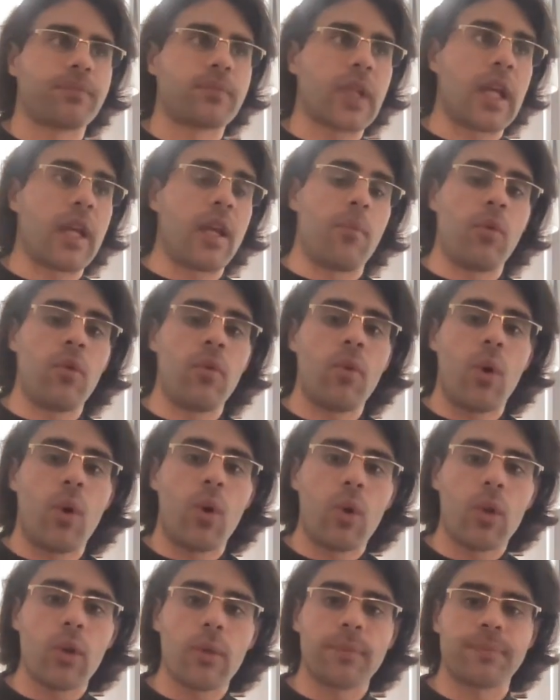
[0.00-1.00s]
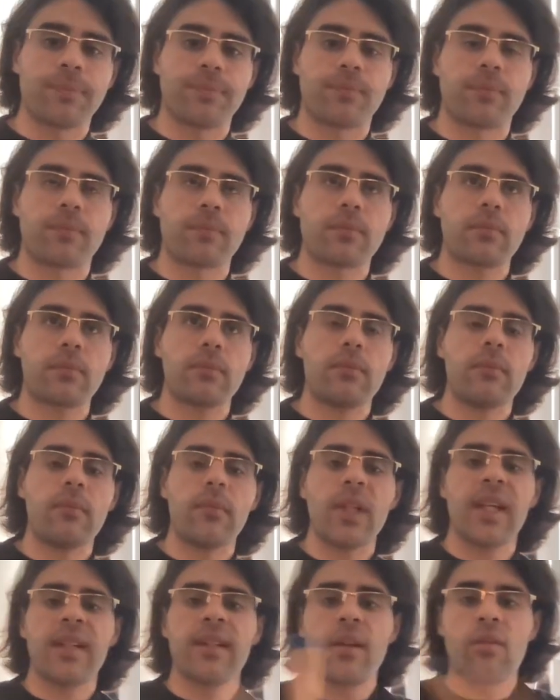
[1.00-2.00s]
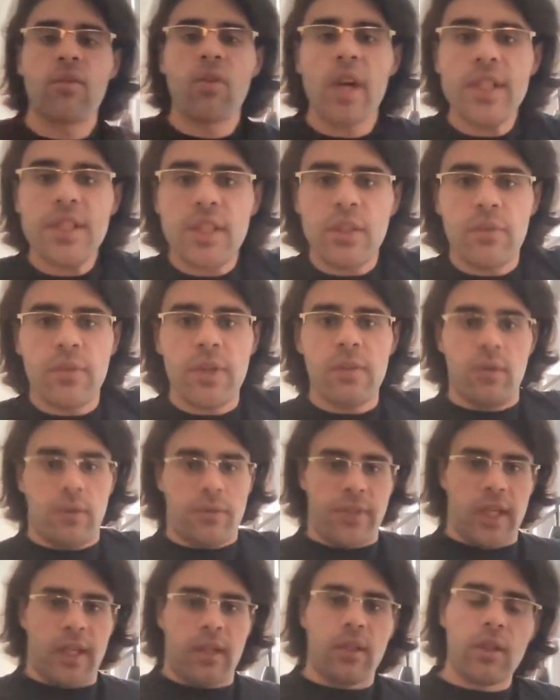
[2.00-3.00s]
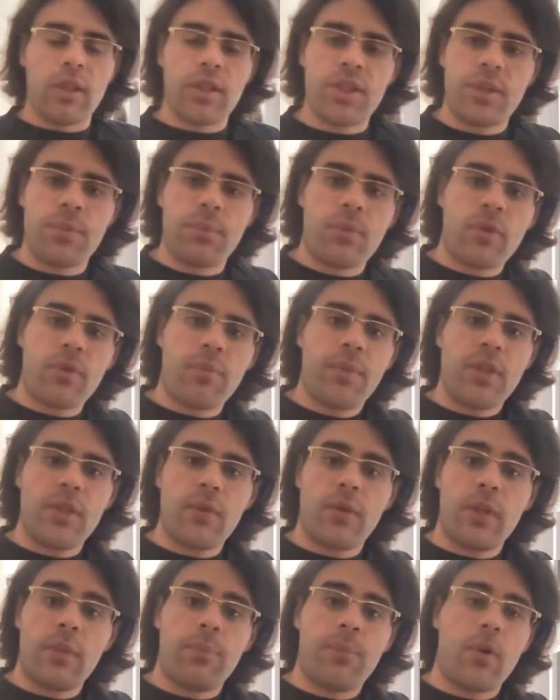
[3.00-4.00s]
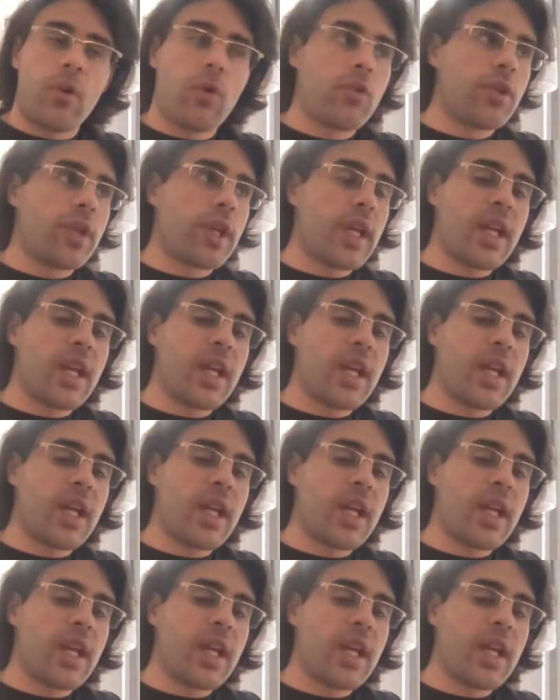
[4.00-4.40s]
And above all, the rising wave of technology improvements will pour